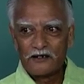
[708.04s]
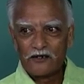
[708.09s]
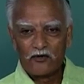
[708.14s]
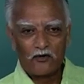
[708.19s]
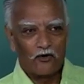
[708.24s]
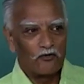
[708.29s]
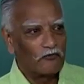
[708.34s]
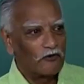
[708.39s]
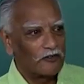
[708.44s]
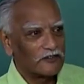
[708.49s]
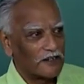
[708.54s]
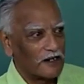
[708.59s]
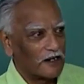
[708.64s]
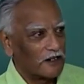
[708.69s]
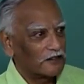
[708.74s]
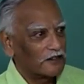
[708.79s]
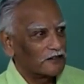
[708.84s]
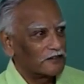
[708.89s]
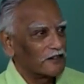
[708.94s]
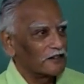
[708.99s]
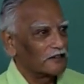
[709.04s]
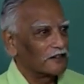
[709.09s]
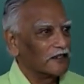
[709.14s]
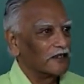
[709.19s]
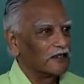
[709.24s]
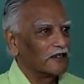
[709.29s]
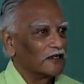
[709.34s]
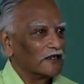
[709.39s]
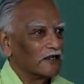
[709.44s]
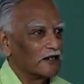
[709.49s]
Rome was another
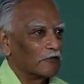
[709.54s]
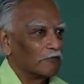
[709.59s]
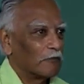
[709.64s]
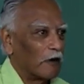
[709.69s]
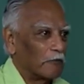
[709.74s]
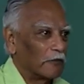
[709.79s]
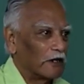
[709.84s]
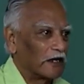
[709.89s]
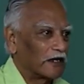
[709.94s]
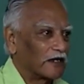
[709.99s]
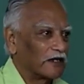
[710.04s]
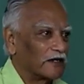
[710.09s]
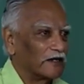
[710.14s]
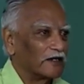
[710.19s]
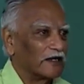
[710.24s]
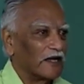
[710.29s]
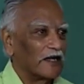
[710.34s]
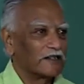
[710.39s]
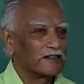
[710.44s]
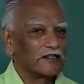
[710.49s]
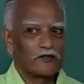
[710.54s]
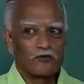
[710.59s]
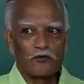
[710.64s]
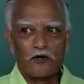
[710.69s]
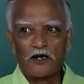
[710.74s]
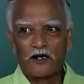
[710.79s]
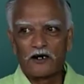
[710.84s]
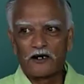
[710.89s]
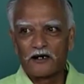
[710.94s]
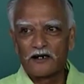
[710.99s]
city republic, as it
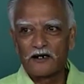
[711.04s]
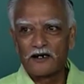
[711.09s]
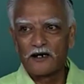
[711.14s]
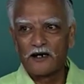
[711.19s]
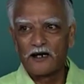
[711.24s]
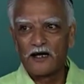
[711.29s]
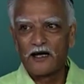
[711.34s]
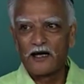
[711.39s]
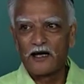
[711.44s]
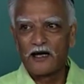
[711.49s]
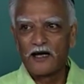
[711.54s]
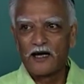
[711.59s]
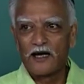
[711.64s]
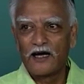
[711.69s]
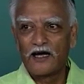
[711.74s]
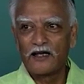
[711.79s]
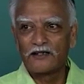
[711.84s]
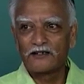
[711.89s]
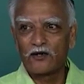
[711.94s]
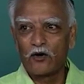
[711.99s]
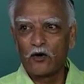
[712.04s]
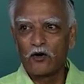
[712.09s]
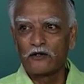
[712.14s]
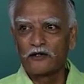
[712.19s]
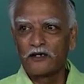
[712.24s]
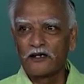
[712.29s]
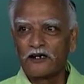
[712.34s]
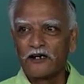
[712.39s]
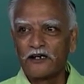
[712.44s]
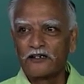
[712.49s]
were, as all
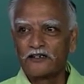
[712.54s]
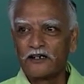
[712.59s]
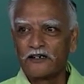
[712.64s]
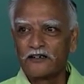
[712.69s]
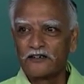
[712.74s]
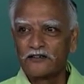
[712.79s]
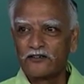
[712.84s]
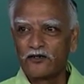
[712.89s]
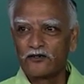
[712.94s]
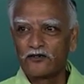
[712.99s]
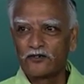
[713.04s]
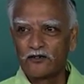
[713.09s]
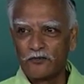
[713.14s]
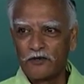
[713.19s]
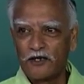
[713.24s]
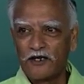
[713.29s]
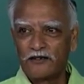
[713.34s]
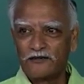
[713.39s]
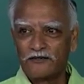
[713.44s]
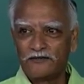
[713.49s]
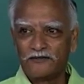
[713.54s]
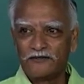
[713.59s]
the Greek cities used to be.